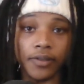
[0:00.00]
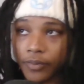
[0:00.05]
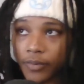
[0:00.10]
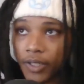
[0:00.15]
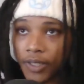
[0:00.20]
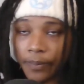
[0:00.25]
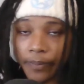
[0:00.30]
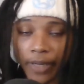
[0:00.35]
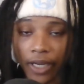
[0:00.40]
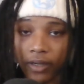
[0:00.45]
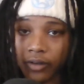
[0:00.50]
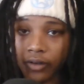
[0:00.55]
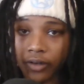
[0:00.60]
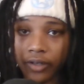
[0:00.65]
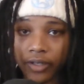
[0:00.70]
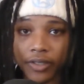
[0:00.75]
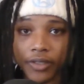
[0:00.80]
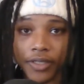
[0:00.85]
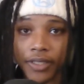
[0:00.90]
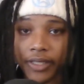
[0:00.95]
Matt
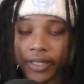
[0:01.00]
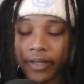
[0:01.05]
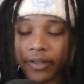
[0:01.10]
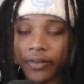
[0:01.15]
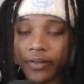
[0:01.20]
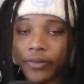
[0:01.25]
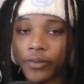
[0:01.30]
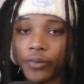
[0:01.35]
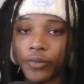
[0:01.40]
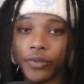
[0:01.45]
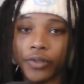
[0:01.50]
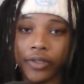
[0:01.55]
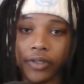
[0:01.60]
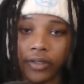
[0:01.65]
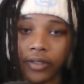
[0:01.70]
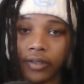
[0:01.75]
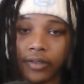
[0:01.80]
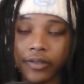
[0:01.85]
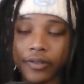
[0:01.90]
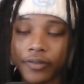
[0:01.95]
Gargan's death or
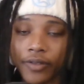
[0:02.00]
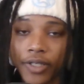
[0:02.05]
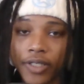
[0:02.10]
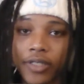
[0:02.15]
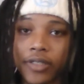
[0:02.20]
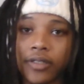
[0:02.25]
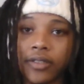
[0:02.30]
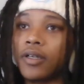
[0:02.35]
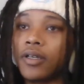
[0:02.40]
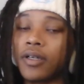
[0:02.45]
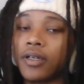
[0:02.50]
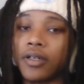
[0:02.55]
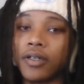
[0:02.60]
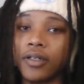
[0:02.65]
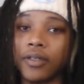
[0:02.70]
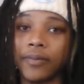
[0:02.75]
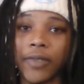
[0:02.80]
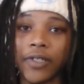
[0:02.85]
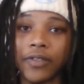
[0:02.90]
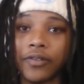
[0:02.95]
incarceration.
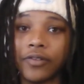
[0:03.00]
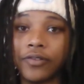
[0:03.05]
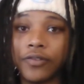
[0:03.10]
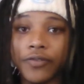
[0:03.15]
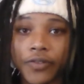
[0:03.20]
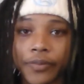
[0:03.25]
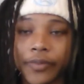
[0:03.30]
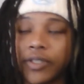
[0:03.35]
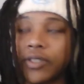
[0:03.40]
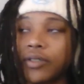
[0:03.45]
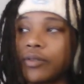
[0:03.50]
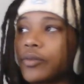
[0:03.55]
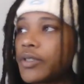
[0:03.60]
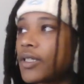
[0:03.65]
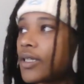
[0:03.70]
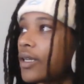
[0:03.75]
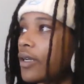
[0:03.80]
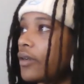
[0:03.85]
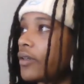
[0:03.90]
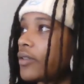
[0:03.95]
I'm not too familiar with the
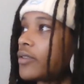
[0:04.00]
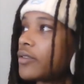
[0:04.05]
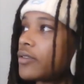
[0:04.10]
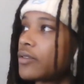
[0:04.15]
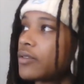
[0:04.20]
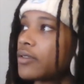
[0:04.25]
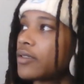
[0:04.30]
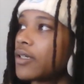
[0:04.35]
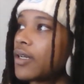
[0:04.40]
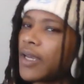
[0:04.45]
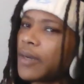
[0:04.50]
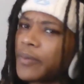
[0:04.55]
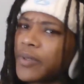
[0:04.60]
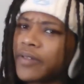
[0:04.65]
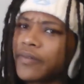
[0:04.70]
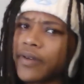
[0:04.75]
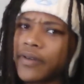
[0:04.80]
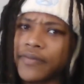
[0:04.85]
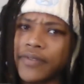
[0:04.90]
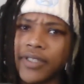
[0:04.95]
character. I believe
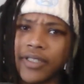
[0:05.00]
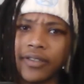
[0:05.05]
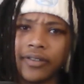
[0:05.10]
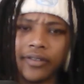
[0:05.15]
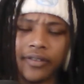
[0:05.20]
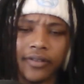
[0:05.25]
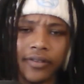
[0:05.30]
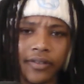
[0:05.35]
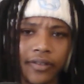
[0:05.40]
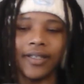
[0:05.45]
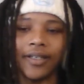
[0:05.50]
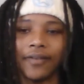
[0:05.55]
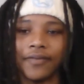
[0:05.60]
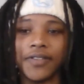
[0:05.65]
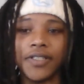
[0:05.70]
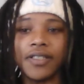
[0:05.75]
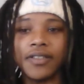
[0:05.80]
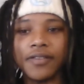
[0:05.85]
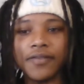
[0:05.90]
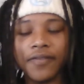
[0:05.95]
I've seen
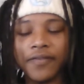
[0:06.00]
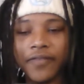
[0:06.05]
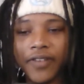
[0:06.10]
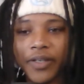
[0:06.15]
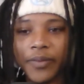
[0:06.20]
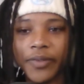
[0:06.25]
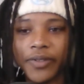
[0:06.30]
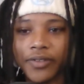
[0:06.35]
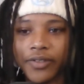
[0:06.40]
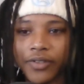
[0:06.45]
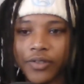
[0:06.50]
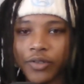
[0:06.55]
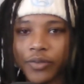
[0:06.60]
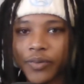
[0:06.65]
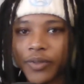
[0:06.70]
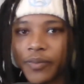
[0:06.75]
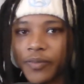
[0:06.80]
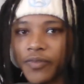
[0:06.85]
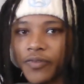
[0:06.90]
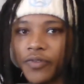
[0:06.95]
a female
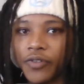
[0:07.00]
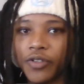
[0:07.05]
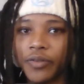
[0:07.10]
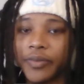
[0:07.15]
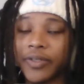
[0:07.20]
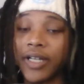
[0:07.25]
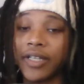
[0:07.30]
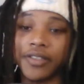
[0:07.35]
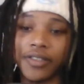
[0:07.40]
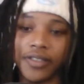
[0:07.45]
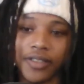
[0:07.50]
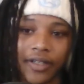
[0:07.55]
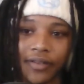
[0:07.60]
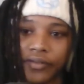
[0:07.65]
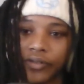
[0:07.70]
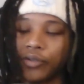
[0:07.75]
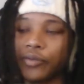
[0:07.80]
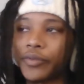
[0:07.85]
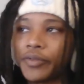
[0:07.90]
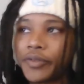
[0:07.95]
Scorpion before, but I just never
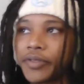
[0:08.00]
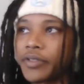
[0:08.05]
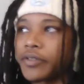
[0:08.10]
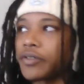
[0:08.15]
knew it was her.